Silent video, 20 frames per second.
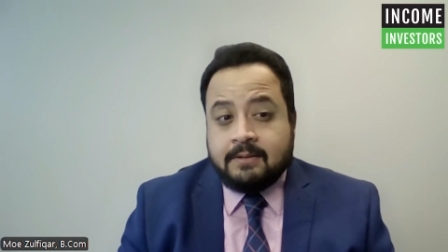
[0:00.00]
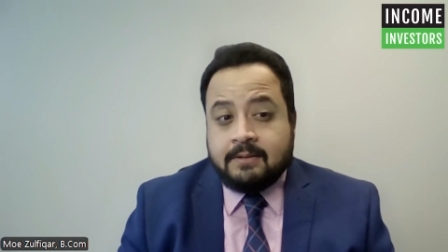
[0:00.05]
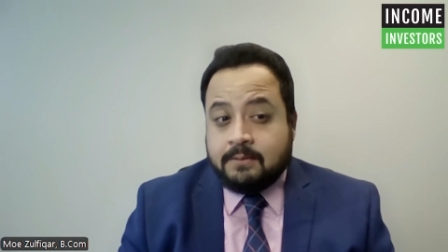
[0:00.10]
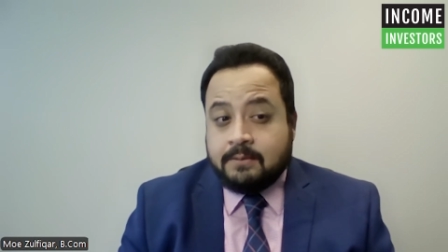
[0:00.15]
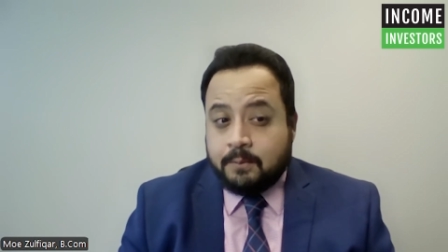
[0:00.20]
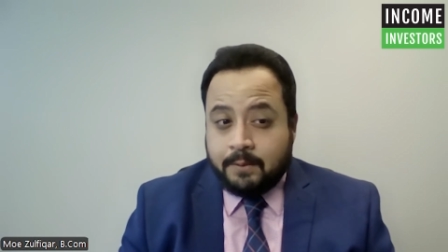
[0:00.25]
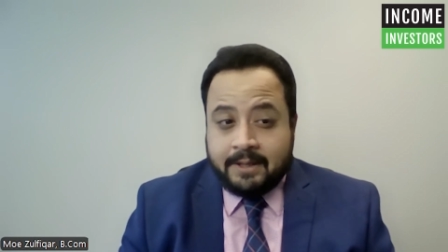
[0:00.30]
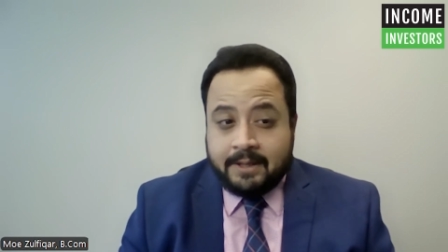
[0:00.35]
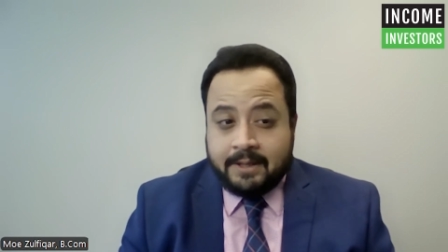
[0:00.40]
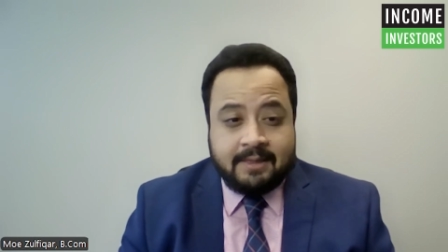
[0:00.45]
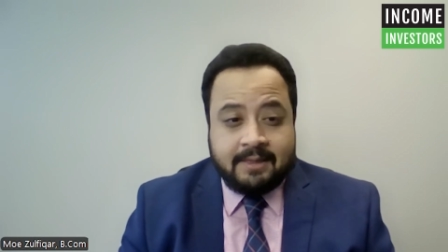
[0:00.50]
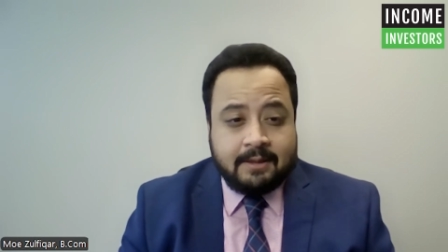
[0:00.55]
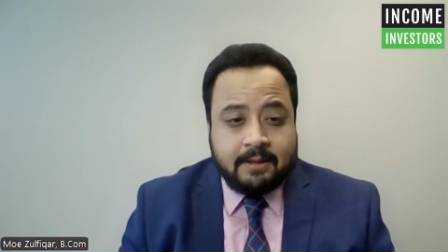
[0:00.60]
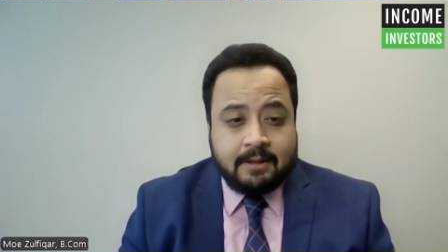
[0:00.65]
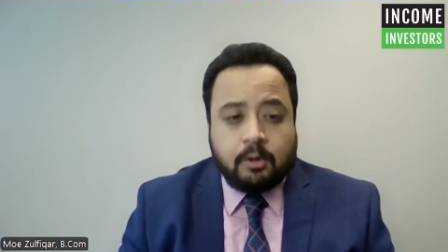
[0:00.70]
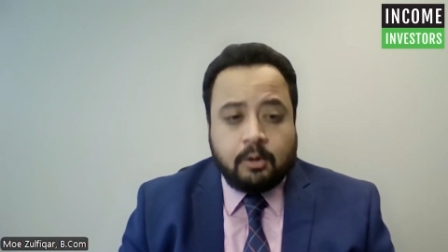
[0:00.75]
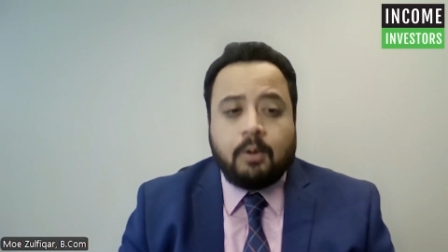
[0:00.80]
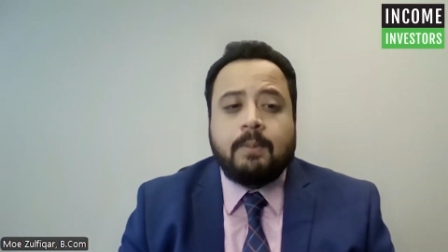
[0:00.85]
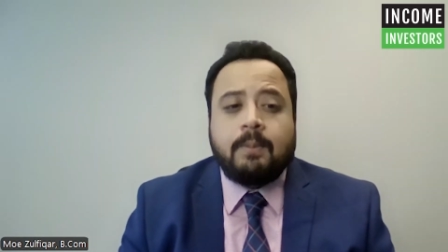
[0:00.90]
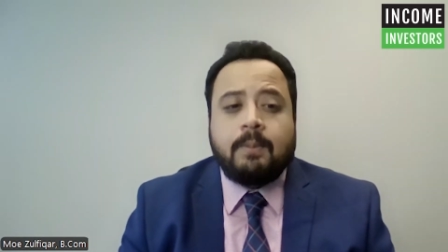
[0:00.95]
with
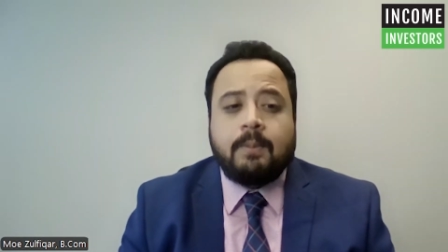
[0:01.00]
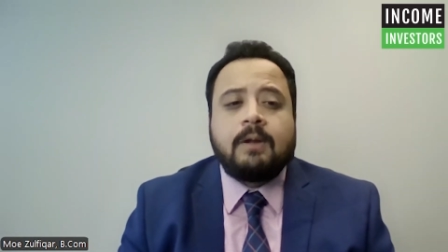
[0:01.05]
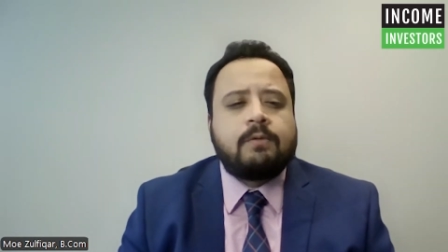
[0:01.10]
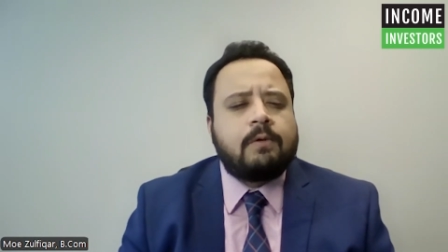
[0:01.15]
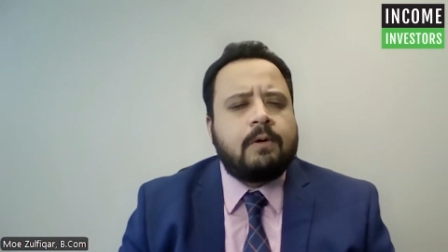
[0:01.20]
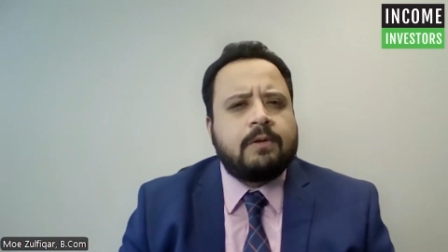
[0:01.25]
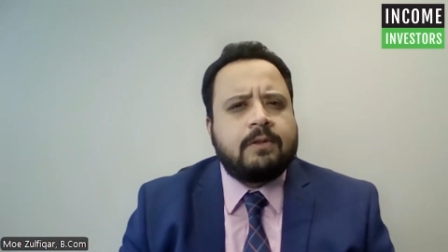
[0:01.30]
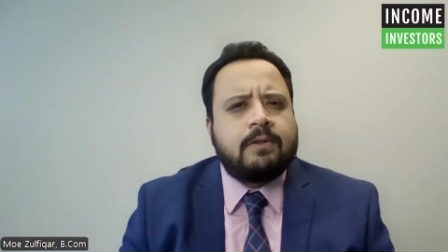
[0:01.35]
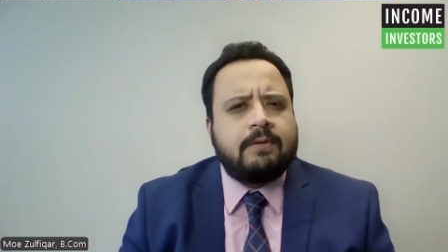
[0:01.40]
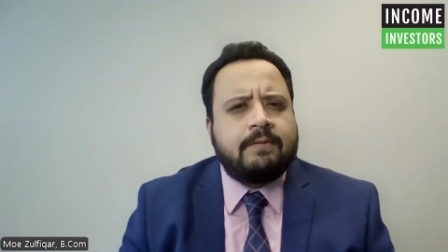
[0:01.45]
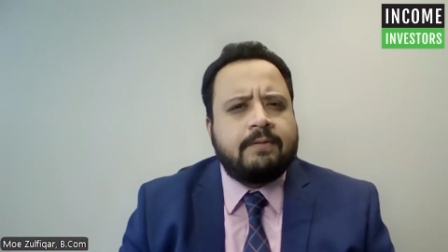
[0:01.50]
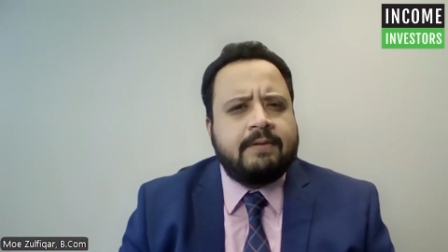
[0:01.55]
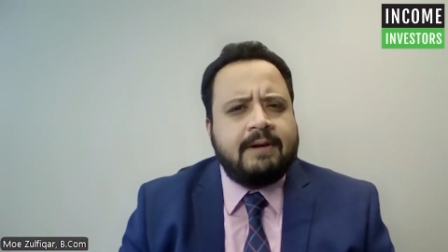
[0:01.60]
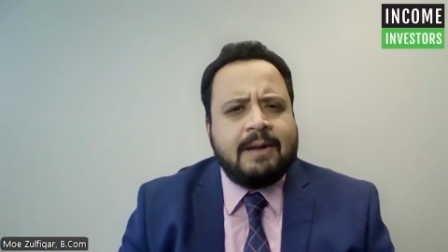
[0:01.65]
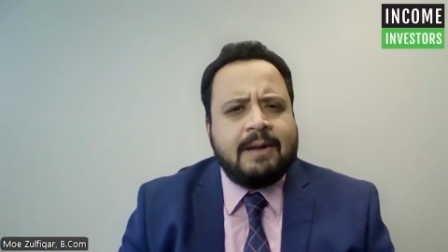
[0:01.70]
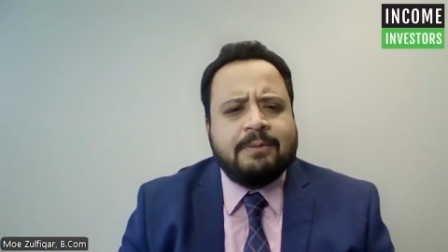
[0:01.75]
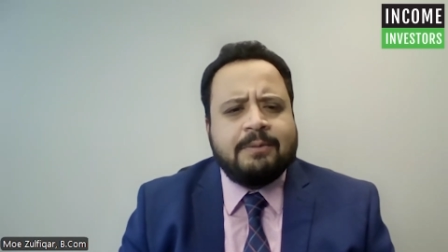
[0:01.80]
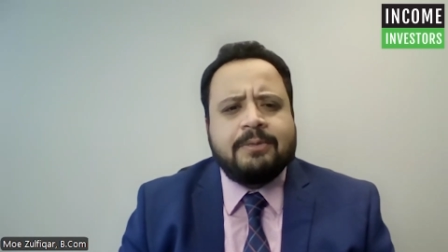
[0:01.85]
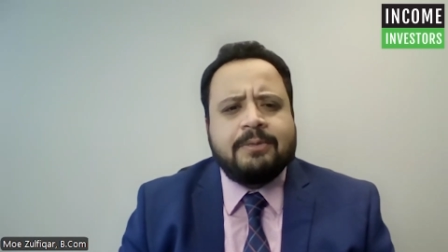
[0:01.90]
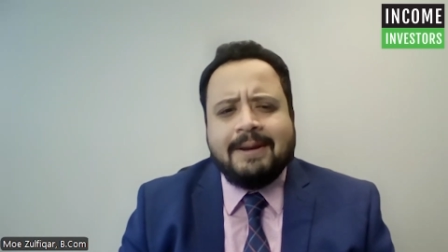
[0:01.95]
global growth of
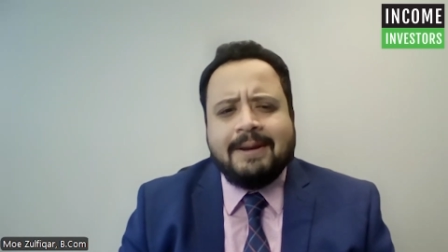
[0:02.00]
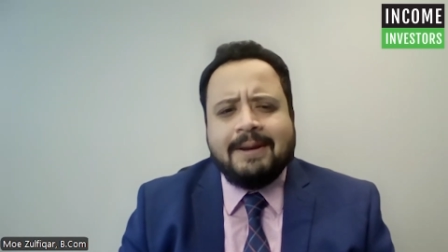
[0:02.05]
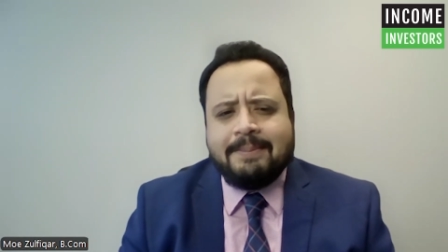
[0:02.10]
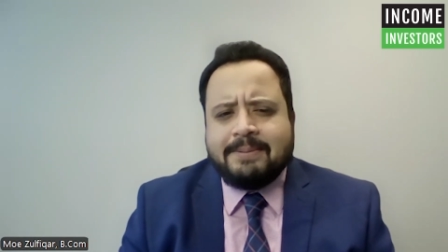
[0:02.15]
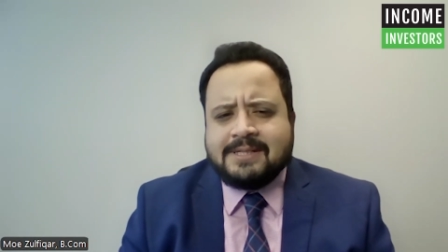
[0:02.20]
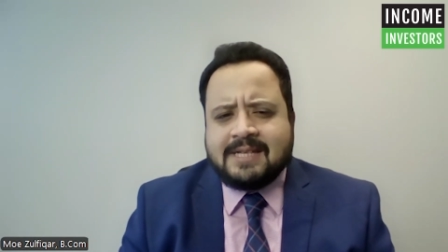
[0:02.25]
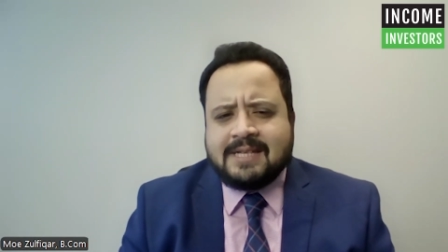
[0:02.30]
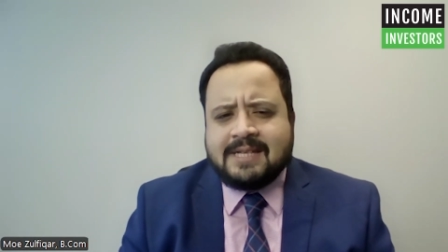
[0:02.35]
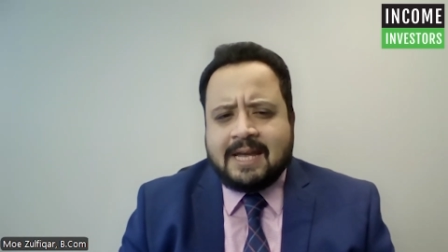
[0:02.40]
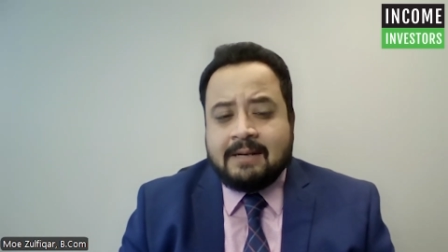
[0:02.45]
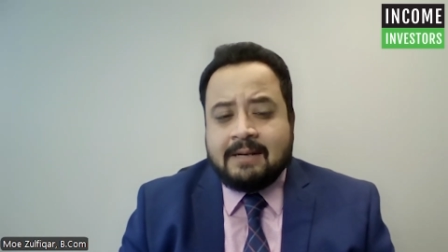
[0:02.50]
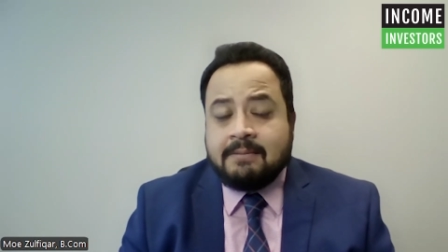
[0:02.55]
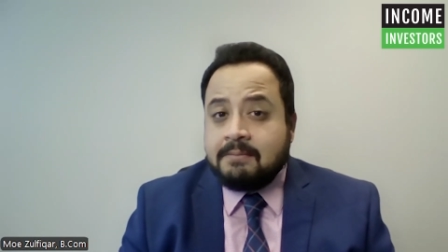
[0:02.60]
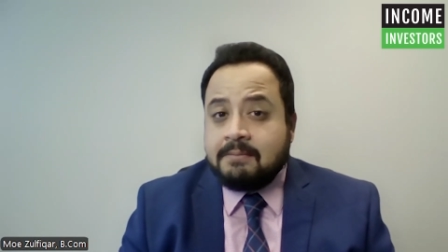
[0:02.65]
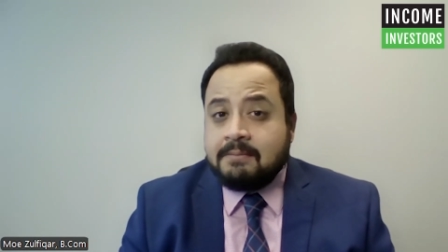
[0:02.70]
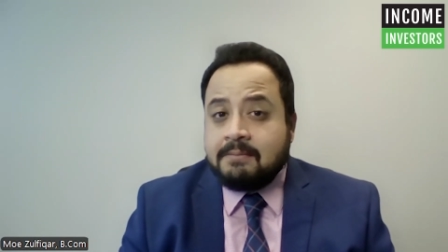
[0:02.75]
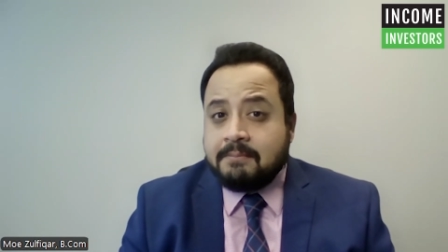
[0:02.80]
around 3%